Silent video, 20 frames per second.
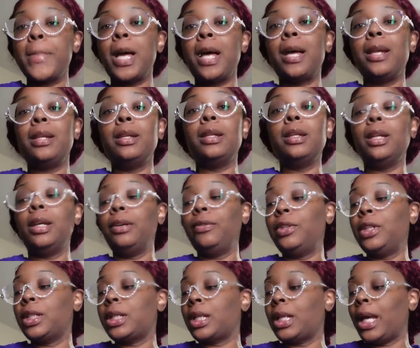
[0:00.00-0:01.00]
I love
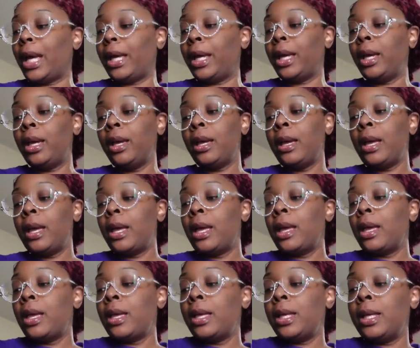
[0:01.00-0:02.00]
this. Like,
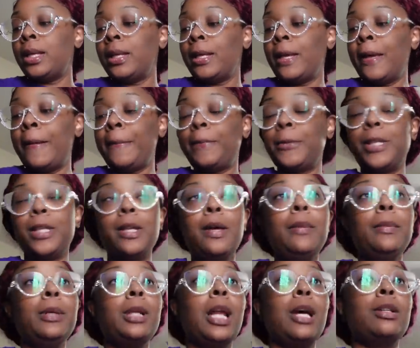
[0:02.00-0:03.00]

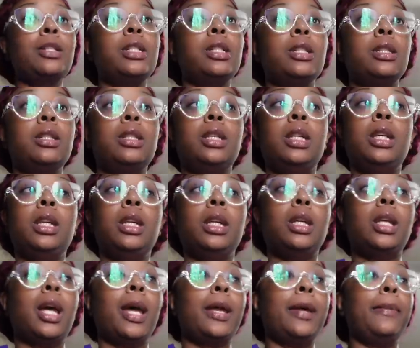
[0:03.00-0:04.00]
some gloss just get
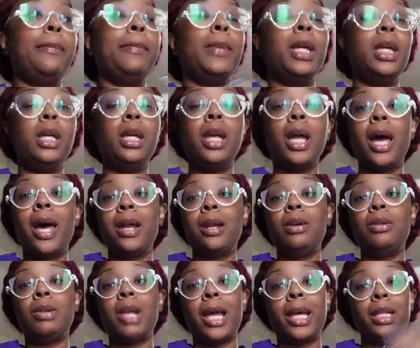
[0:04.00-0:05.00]
it. Like me, I
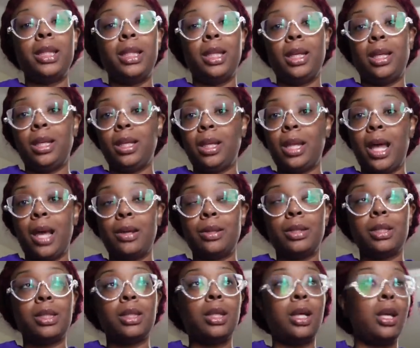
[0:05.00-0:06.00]
don't like thin
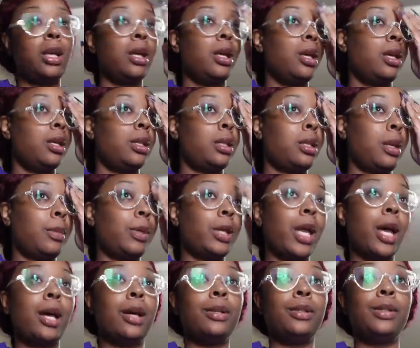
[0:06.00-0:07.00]
gloss. Some of
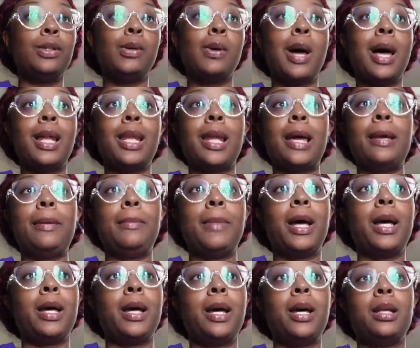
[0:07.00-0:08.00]
y'all do. I like
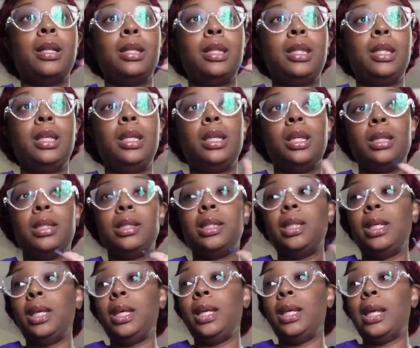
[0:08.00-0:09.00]
mine kind of thick and
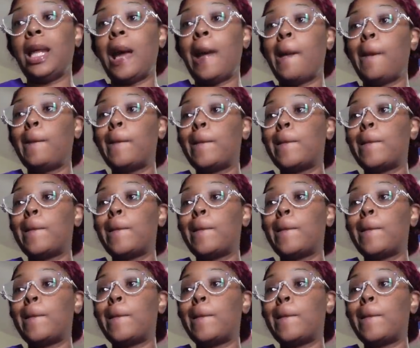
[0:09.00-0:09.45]
sticky. Like,